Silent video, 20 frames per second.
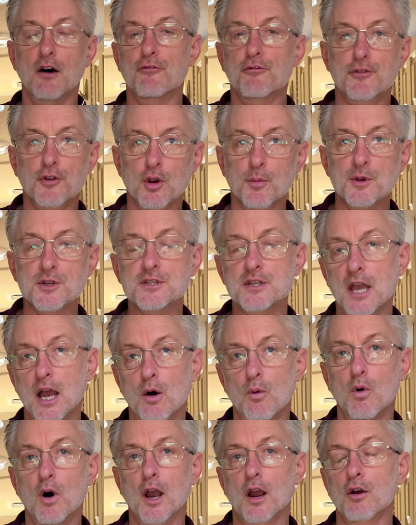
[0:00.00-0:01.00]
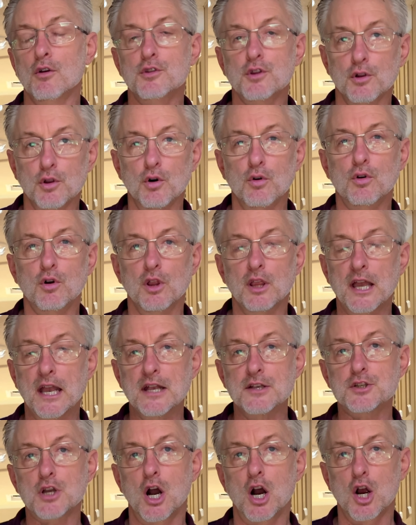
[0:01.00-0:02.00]
thermostat wire at the local
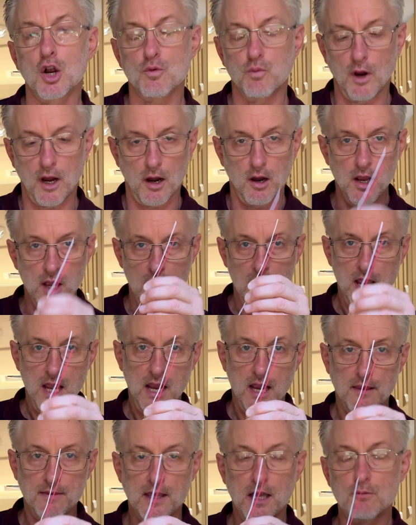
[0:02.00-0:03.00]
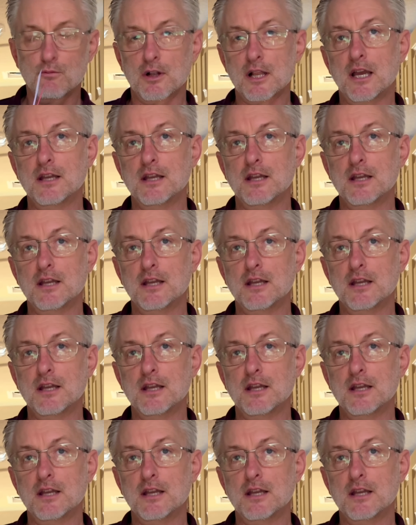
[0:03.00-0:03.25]
Ace Hardware. And then what I